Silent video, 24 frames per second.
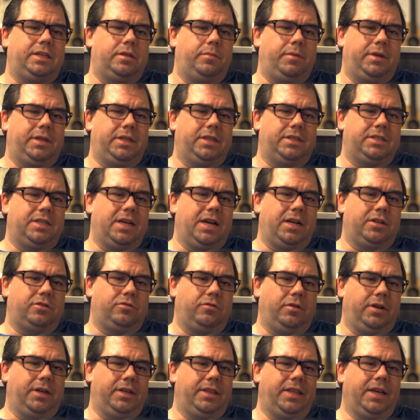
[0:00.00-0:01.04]
to be
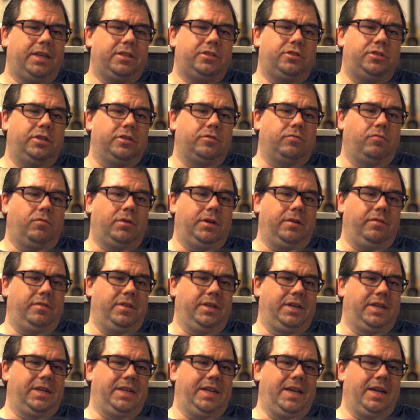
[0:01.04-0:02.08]
desaturated, that's just one of the
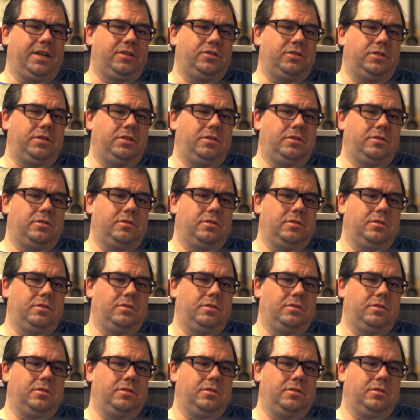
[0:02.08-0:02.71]
connections.